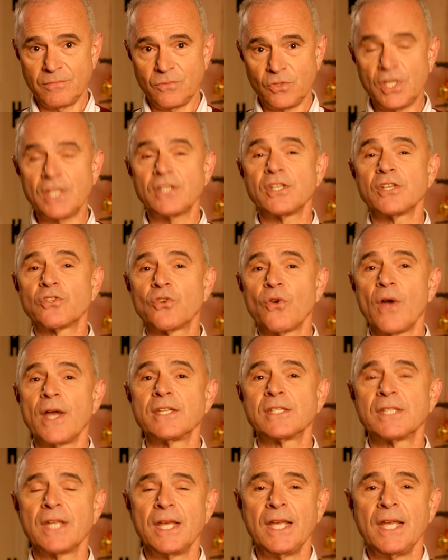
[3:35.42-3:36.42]
Jesus
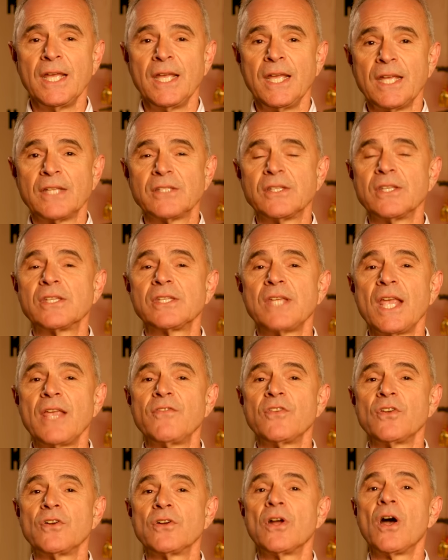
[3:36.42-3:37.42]
Christ is the
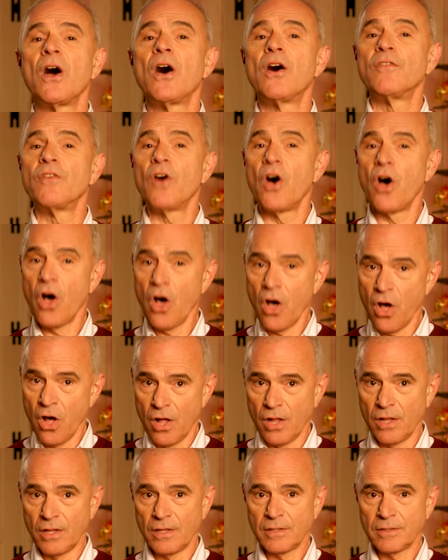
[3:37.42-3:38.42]
Savior of
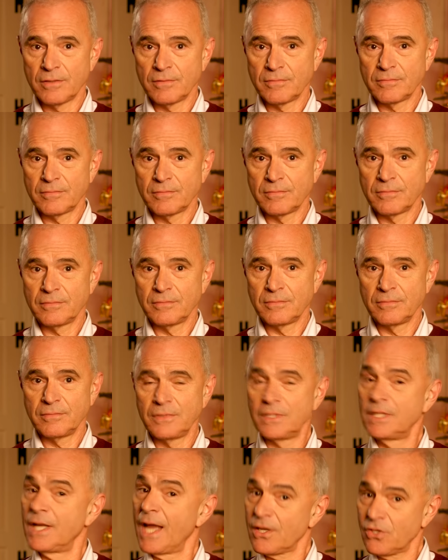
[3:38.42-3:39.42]
all,
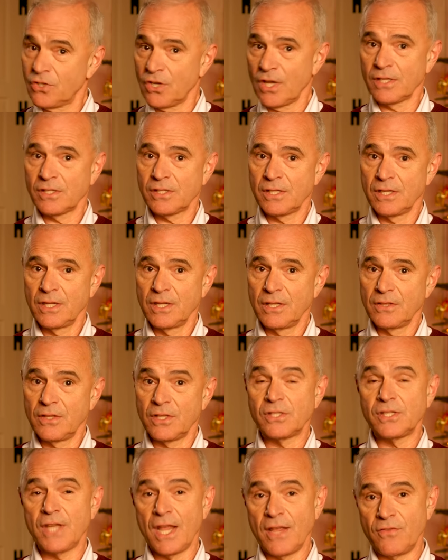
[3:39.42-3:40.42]
not just the
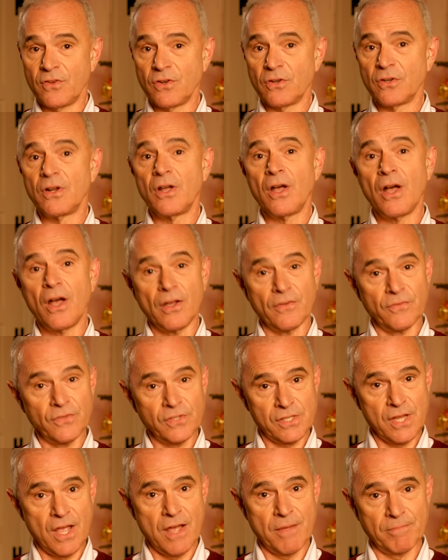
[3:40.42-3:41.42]
Savior of
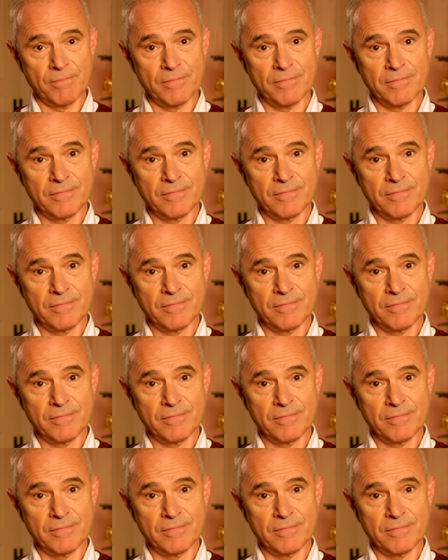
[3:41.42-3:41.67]
some.